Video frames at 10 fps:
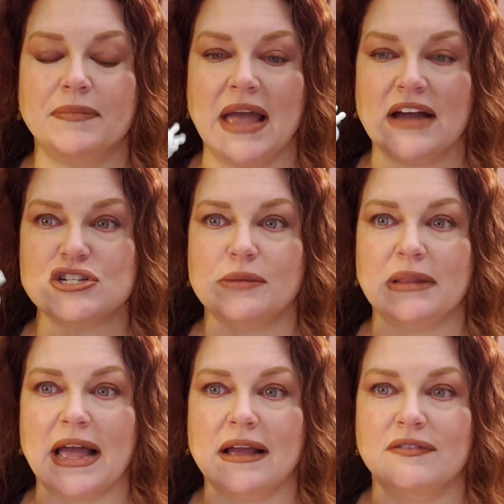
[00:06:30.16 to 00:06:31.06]
Ashley
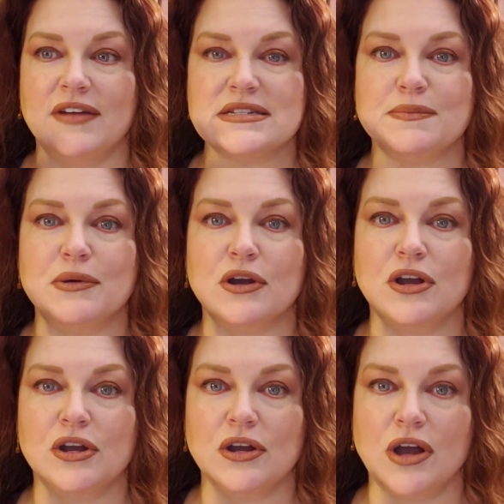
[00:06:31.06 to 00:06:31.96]
Black Facebook
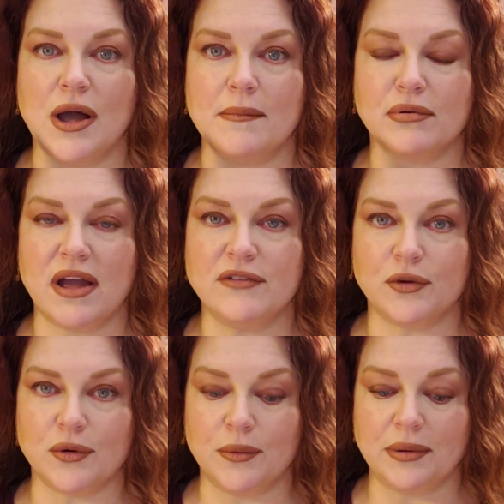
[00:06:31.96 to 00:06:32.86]
private
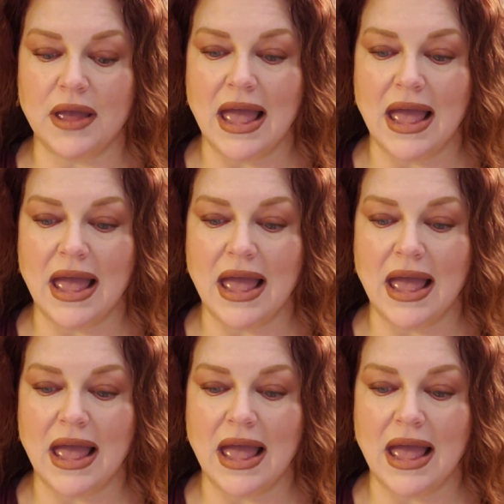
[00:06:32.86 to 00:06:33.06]
group,